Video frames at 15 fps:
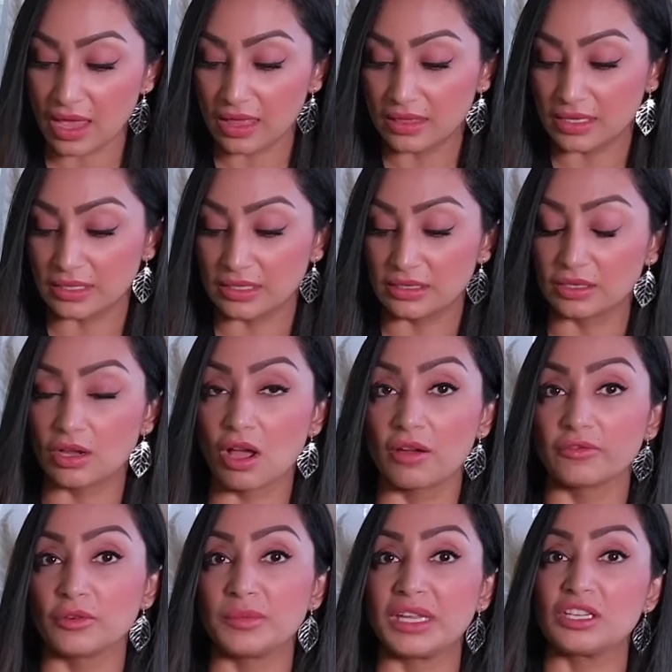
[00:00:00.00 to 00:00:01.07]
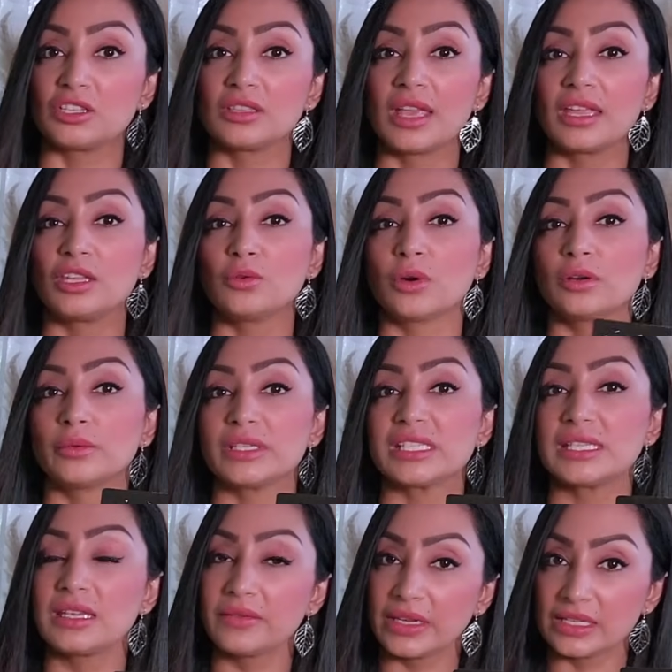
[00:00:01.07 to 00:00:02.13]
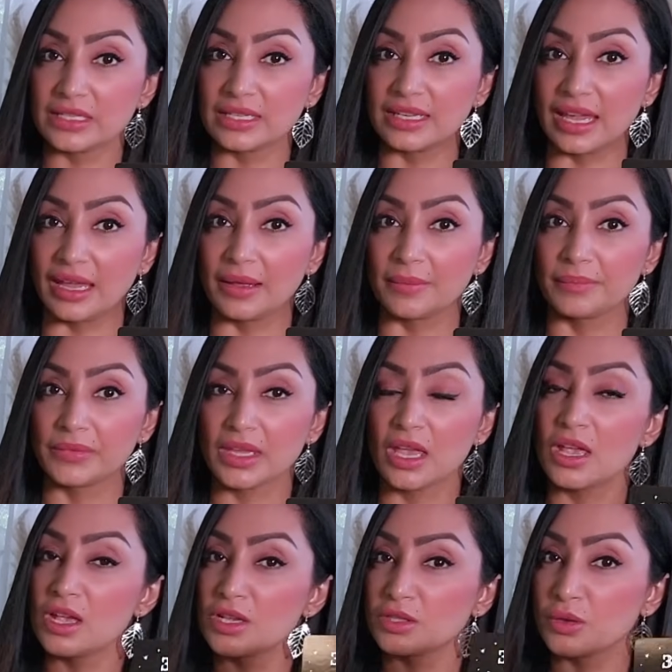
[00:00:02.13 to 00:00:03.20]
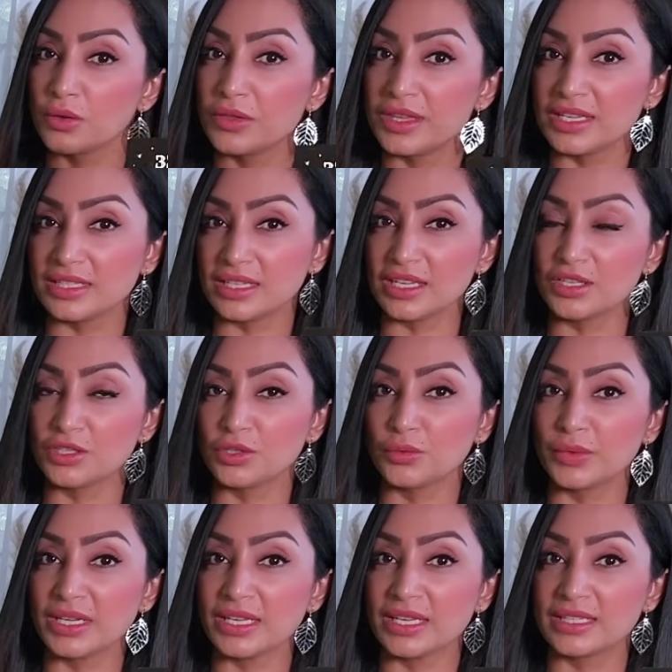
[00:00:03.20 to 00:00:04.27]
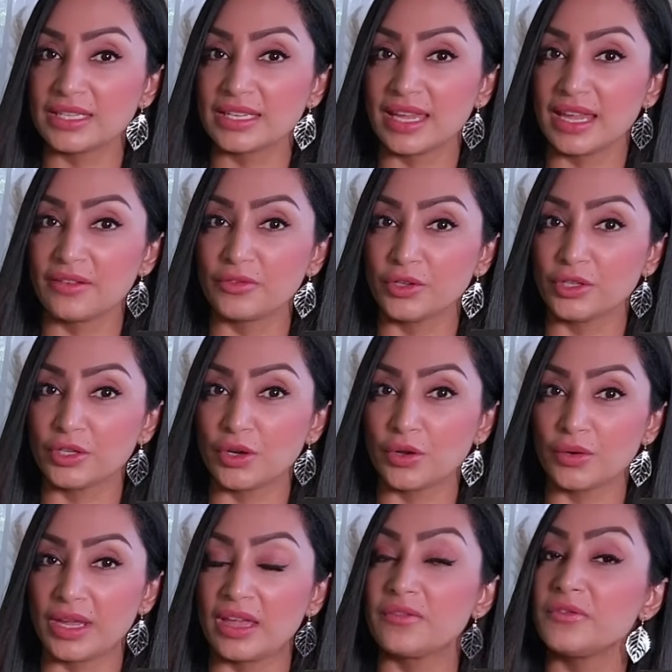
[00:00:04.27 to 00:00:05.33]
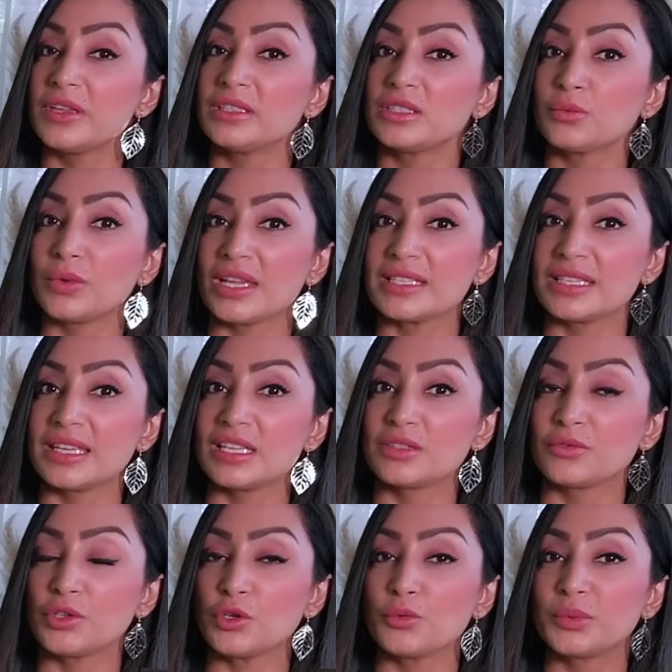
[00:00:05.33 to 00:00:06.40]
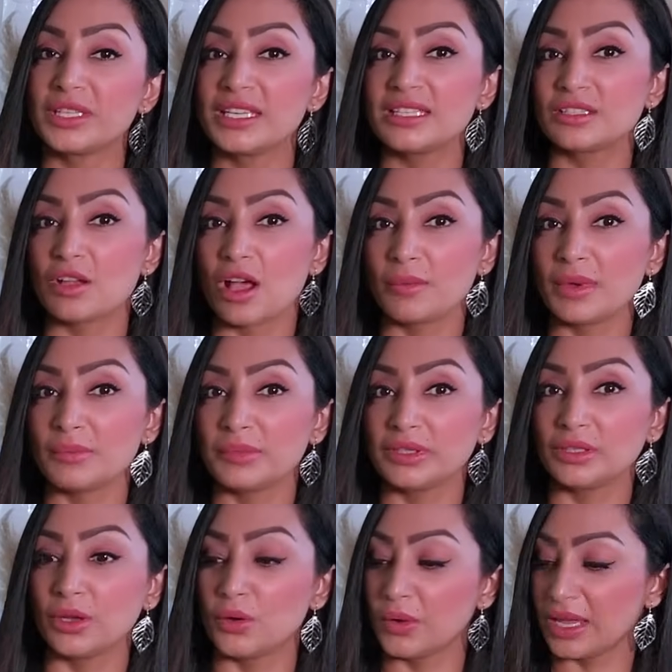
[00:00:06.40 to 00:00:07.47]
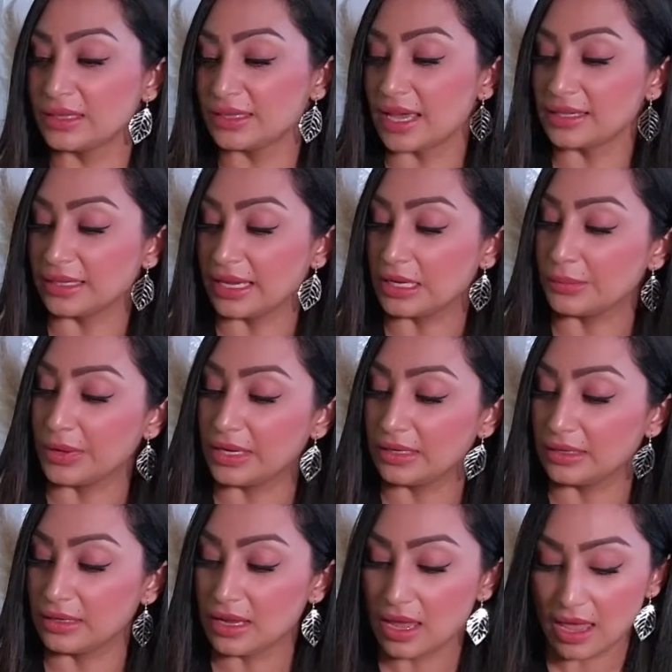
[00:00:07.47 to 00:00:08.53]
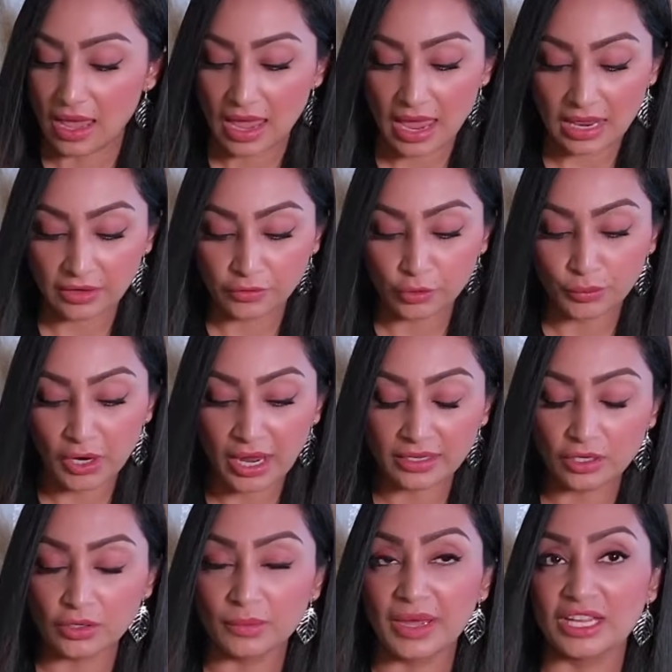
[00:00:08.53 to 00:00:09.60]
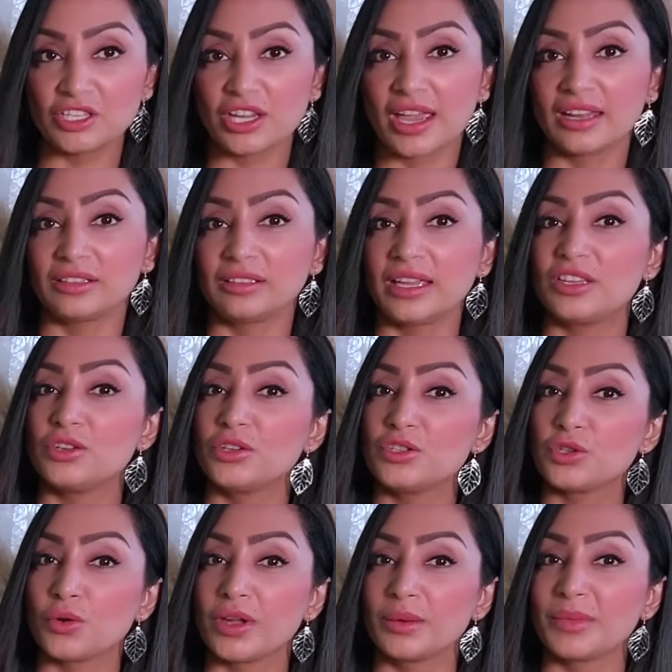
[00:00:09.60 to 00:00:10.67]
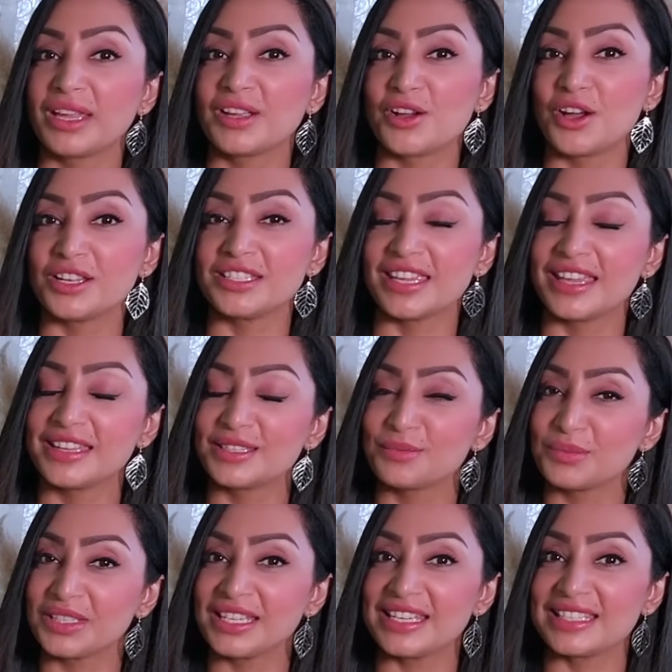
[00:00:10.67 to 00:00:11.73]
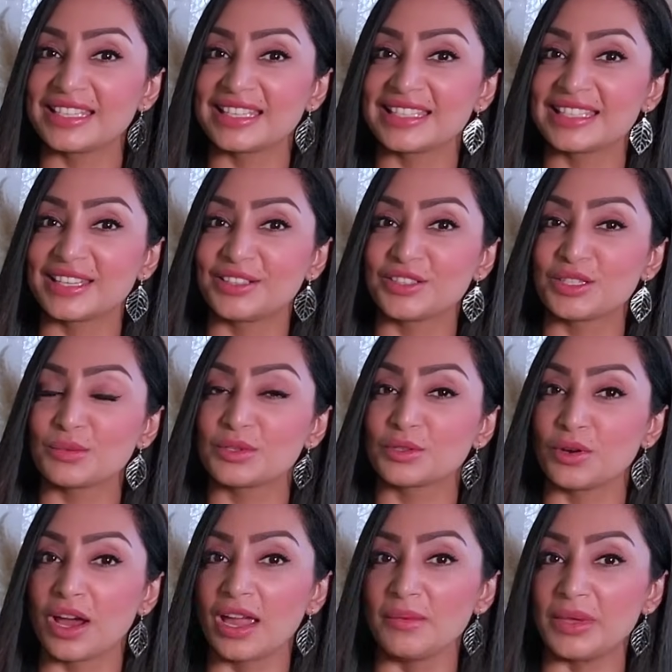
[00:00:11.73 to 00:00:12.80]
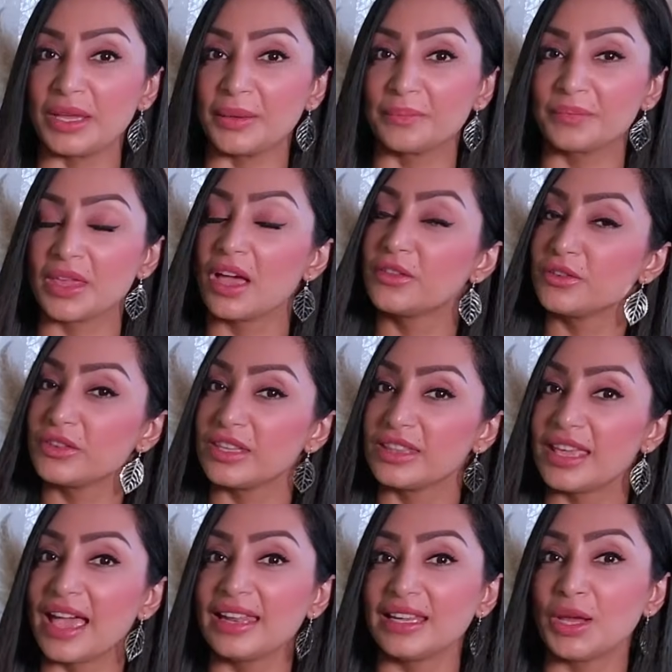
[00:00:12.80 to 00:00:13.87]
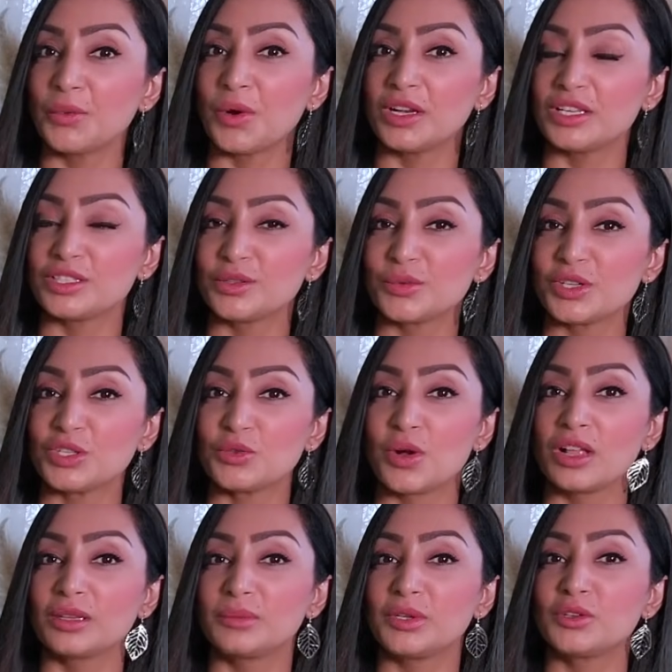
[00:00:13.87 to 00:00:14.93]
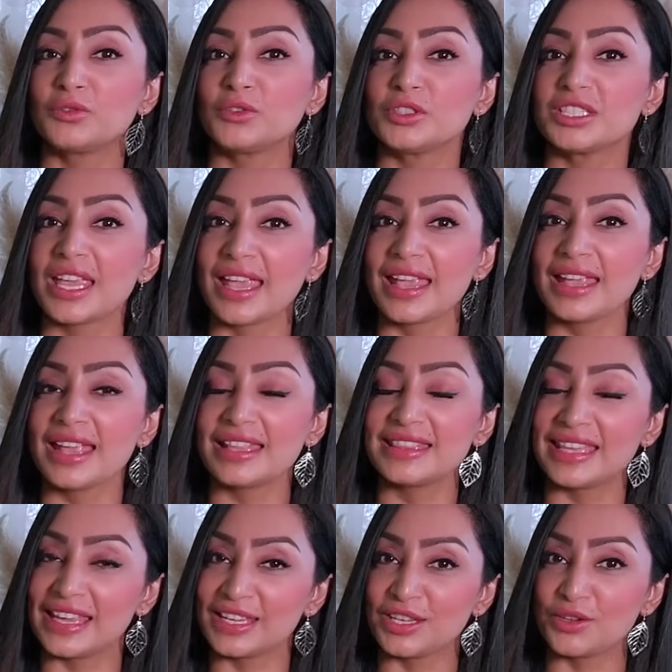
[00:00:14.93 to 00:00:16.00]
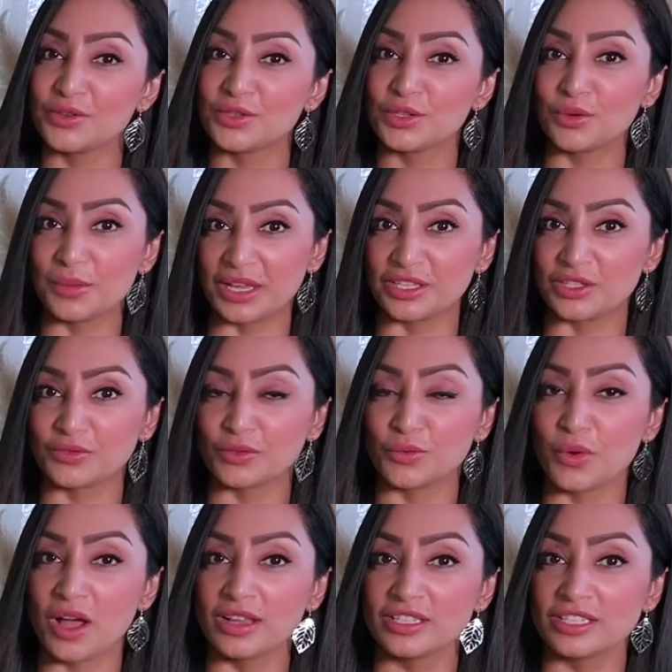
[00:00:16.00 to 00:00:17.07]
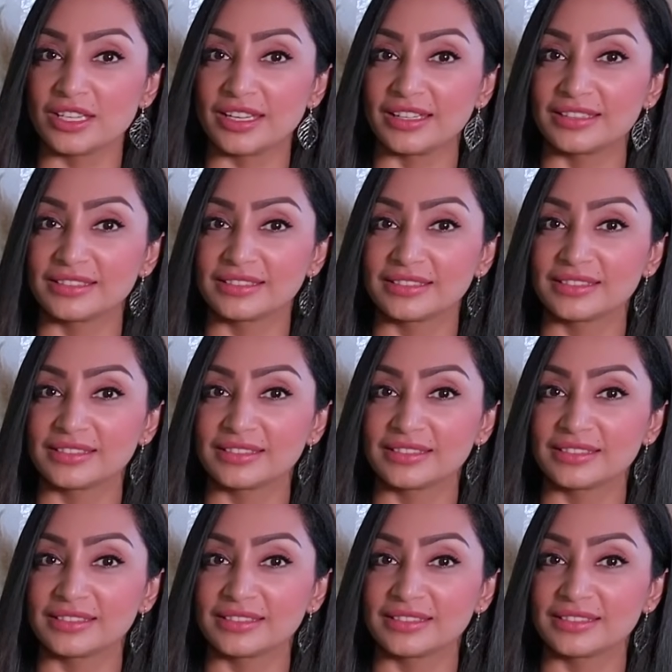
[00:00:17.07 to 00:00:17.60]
And this is the confirmation that you are receiving today. So this is your reading today, Virgo. If it resonates for you, please comment below, hit that like button. And if you're brand new to my channel and you're enjoying my content, please consider subscribing. Other than that, I wanted to wish you all a beautiful day and thank you so much for watching.